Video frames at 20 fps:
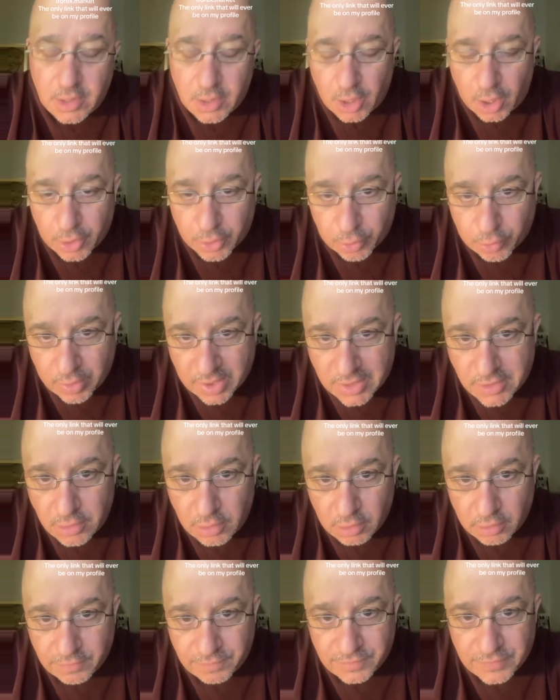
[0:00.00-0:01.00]
a
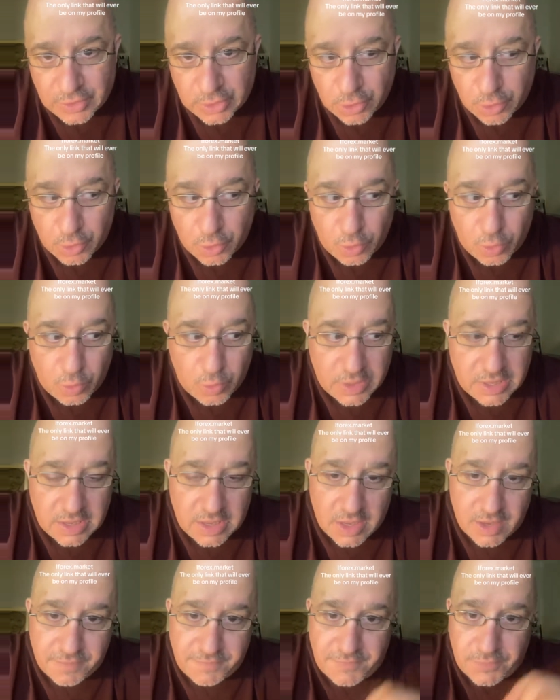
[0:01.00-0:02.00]
granular view
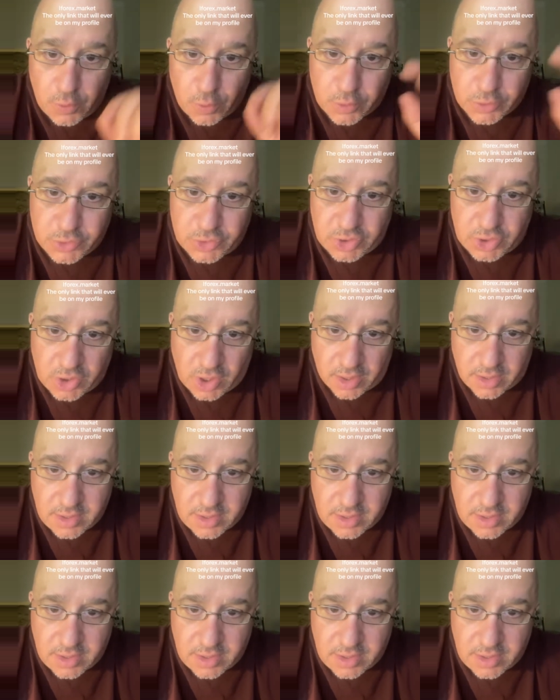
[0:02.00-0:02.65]
if you're stuck